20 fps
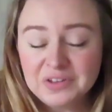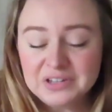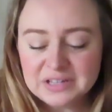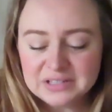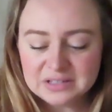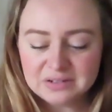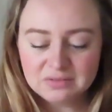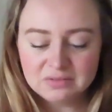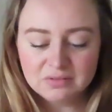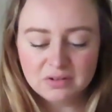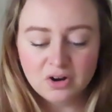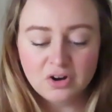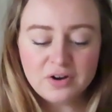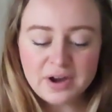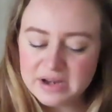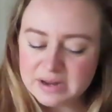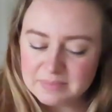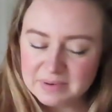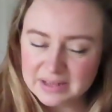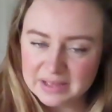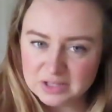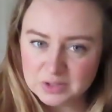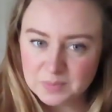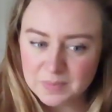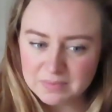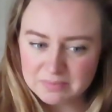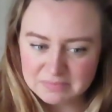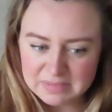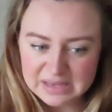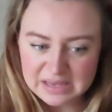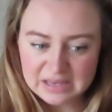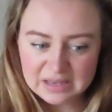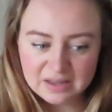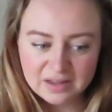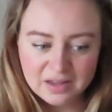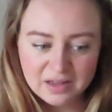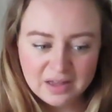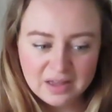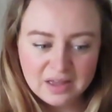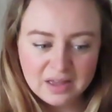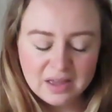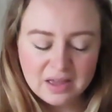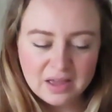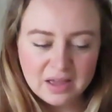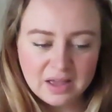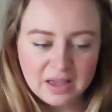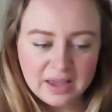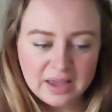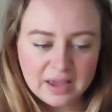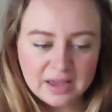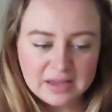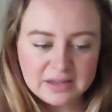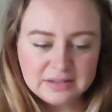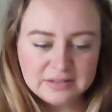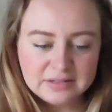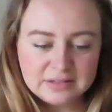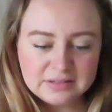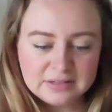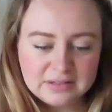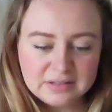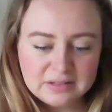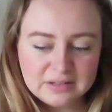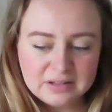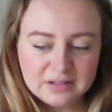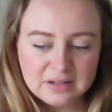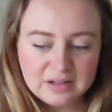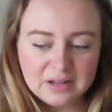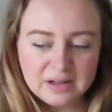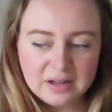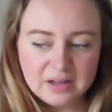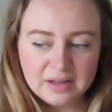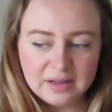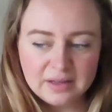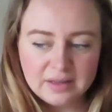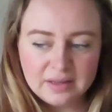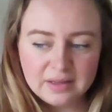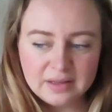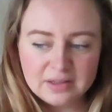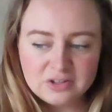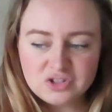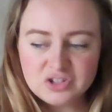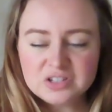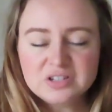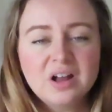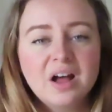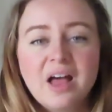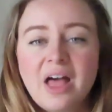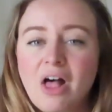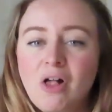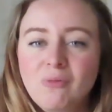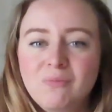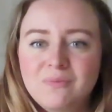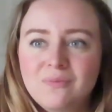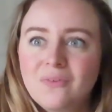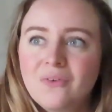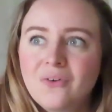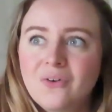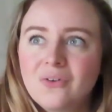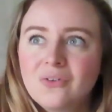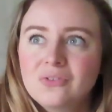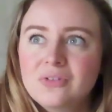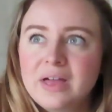It doesn't hurt anybody else but me, and it's just not helpful.